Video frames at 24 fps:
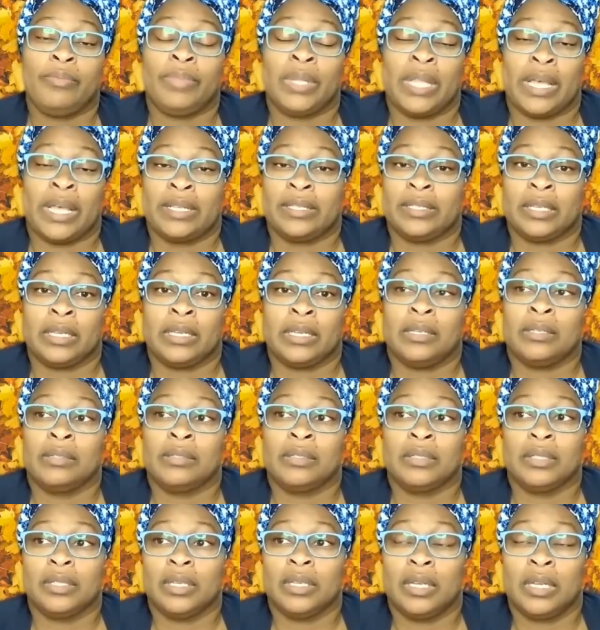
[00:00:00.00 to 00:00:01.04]
blessings
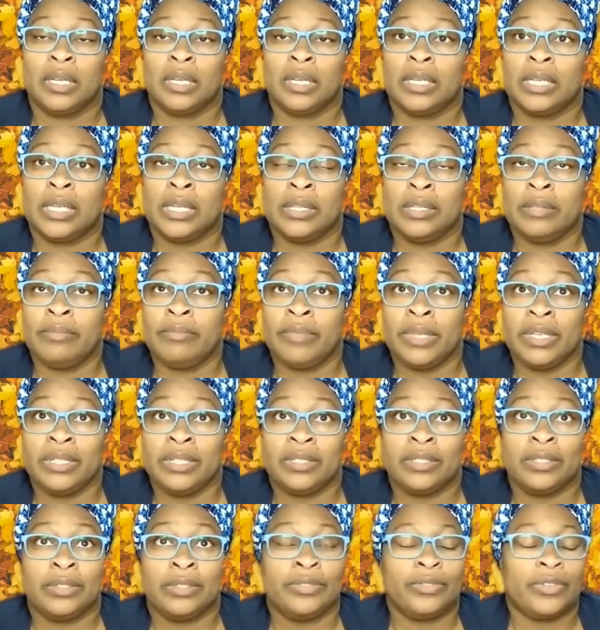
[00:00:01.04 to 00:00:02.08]
uh, in the
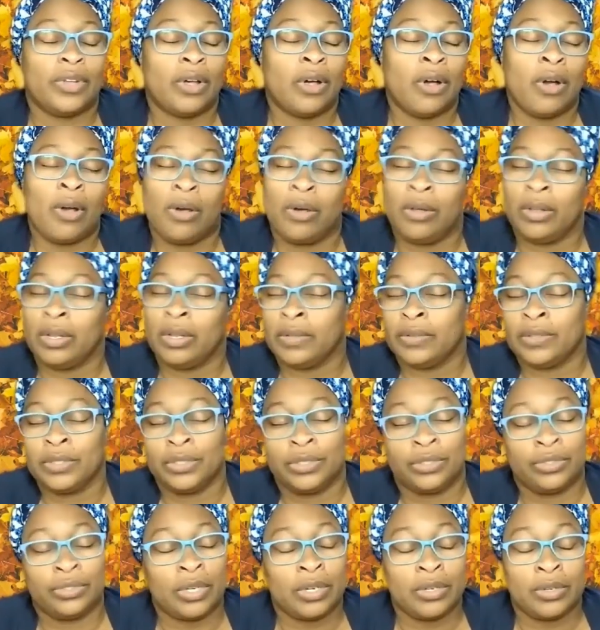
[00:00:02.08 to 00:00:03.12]
midst of all of the
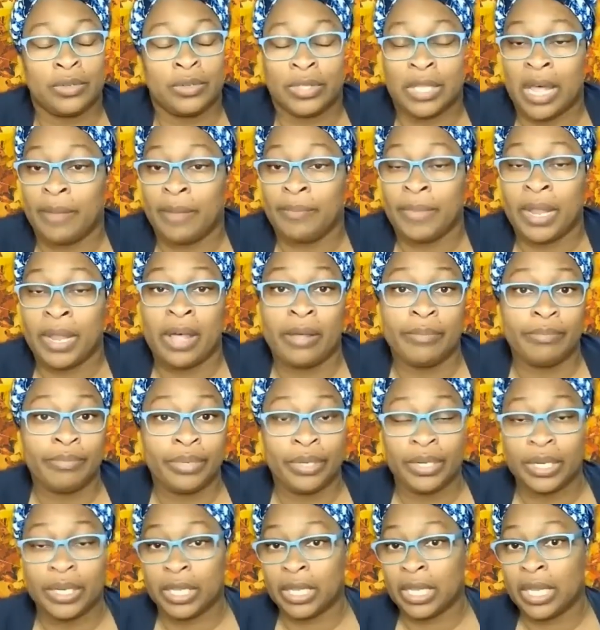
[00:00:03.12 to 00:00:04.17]
struggles. I'm not
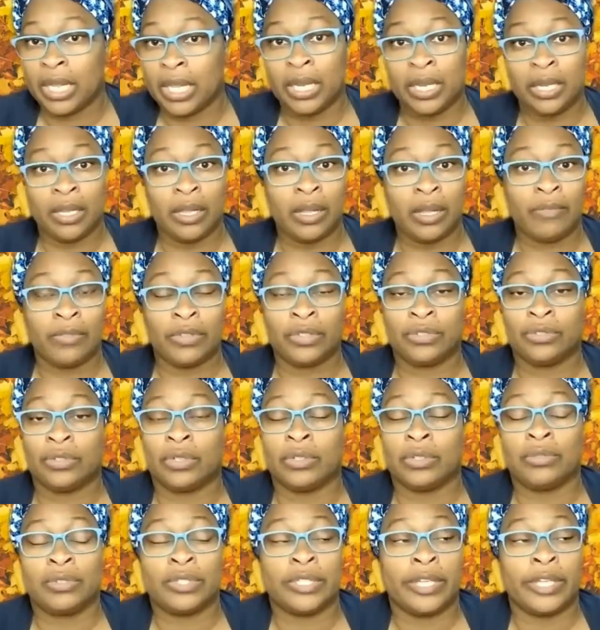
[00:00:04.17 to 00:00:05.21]
putting any of the
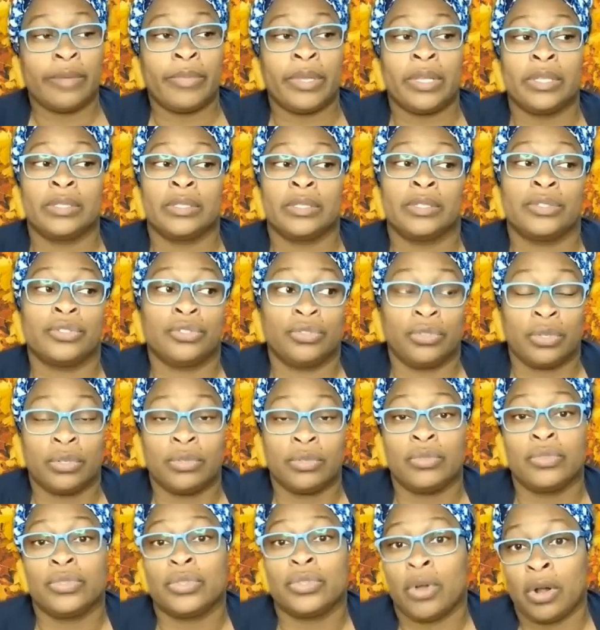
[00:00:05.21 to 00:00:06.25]
struggles down because the
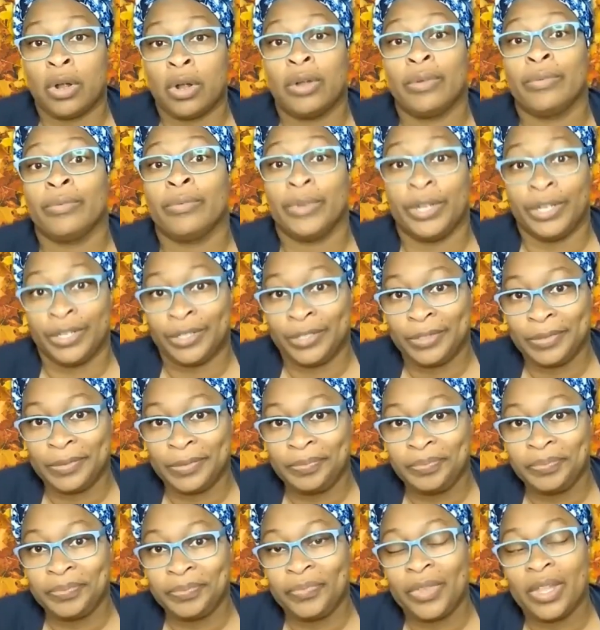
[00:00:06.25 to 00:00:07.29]
struggles are real,
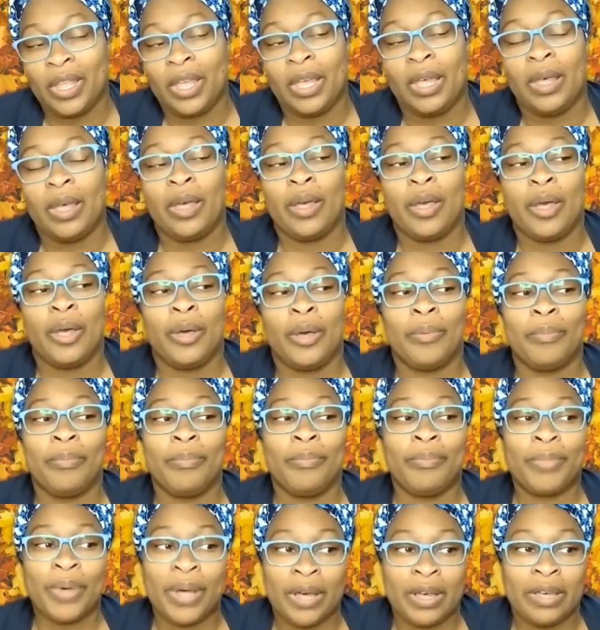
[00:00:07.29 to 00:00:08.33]

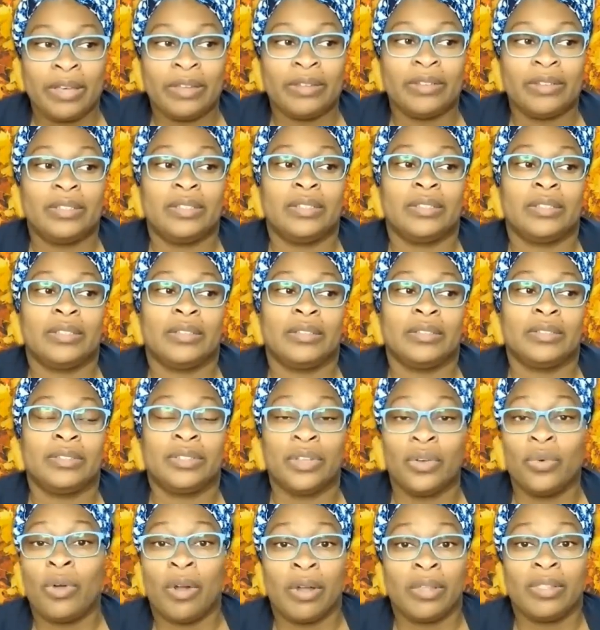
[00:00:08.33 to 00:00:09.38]
but
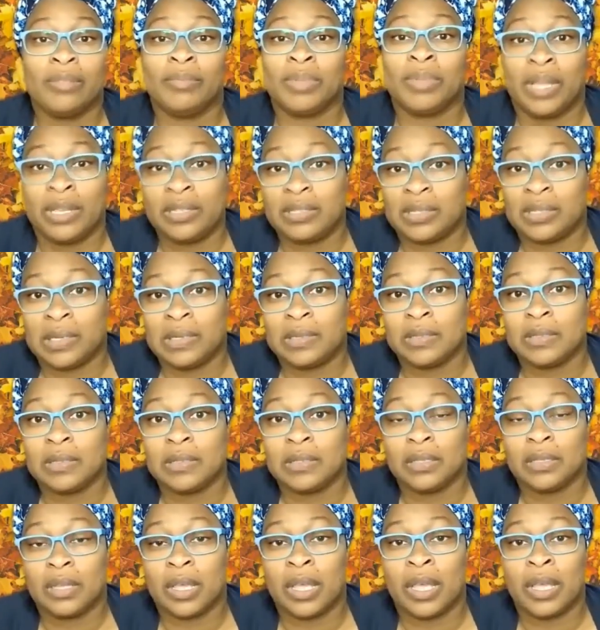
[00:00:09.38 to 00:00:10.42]
so are the blessings.
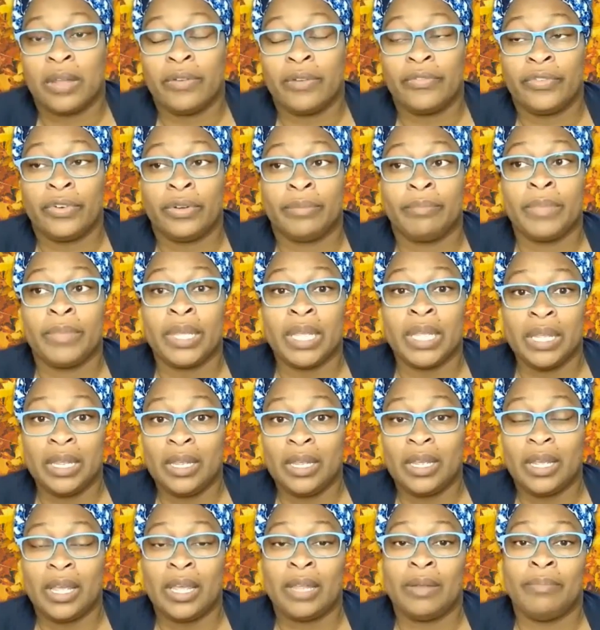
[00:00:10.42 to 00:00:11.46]
And for
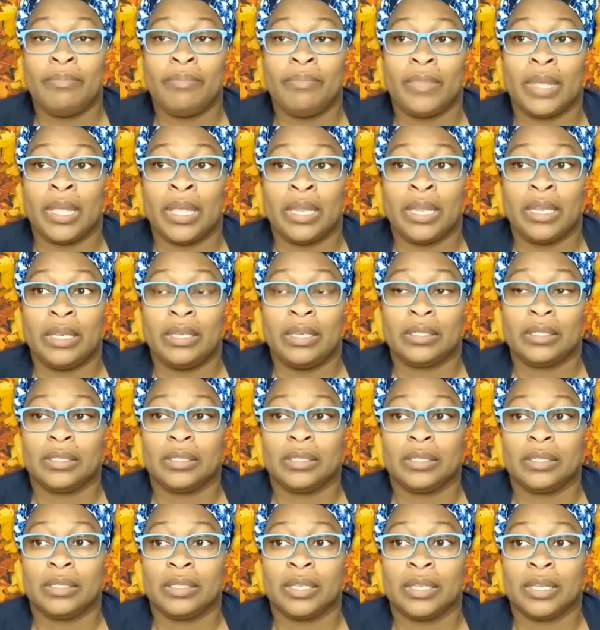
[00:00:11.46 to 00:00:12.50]
me, it it
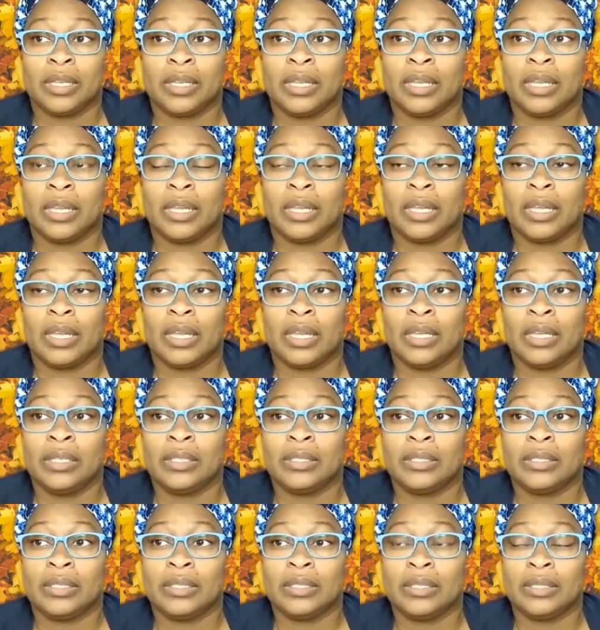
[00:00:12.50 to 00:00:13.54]

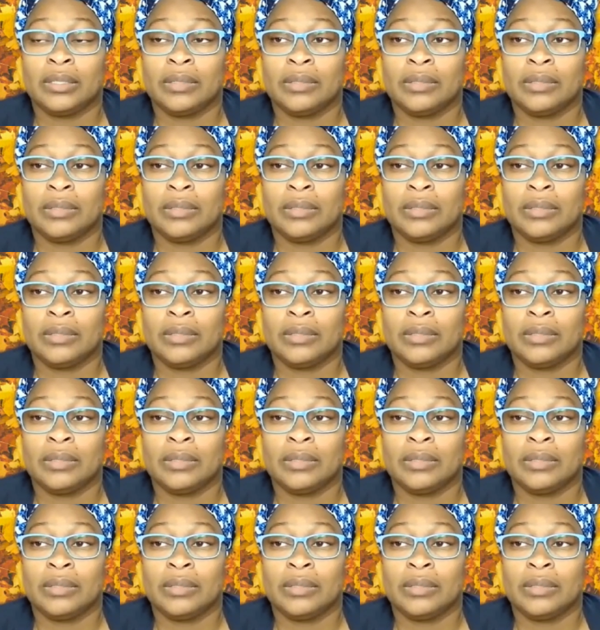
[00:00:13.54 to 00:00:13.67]
it's